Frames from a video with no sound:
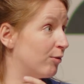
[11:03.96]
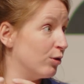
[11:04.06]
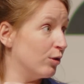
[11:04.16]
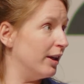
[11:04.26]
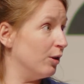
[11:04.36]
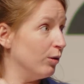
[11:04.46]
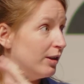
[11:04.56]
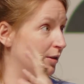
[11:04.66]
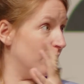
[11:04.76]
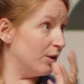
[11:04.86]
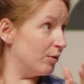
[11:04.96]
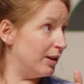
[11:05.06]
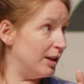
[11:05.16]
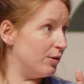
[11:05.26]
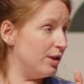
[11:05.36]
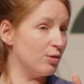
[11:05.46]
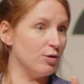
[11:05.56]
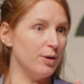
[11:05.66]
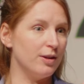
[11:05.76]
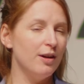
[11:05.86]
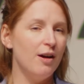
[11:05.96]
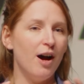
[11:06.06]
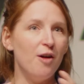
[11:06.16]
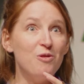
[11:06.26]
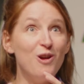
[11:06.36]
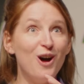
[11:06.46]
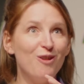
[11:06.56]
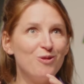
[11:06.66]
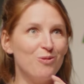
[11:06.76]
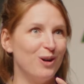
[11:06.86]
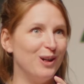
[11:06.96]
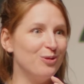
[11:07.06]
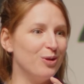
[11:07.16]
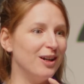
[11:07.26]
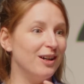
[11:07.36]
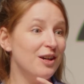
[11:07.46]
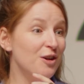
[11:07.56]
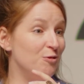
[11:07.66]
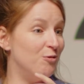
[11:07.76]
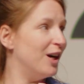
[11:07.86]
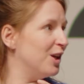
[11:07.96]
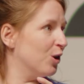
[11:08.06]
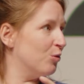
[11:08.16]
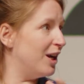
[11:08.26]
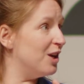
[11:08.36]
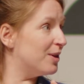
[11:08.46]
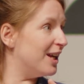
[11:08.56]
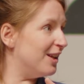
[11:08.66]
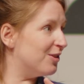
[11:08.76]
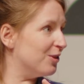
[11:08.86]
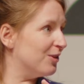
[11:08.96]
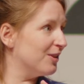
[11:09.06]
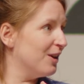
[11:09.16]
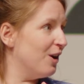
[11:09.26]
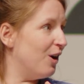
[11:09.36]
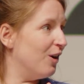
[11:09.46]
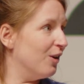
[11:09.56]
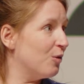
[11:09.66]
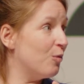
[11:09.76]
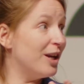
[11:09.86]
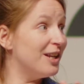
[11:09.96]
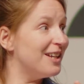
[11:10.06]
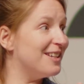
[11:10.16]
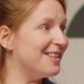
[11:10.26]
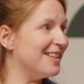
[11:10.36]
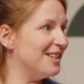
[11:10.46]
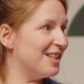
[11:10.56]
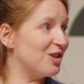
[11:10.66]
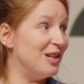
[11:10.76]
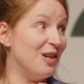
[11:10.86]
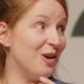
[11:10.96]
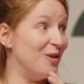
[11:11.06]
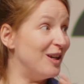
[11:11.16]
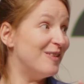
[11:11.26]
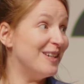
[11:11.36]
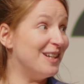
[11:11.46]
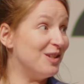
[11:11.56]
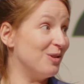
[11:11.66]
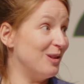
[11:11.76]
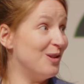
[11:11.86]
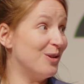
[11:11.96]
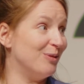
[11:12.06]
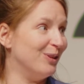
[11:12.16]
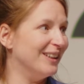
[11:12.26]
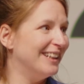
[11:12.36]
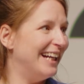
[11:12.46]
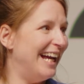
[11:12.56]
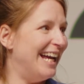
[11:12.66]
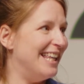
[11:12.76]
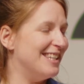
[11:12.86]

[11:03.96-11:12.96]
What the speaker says: floor and all the other related issues, but I would love a world where very young we're educated on what it is, and it's actually a great thing, it's totally normal. And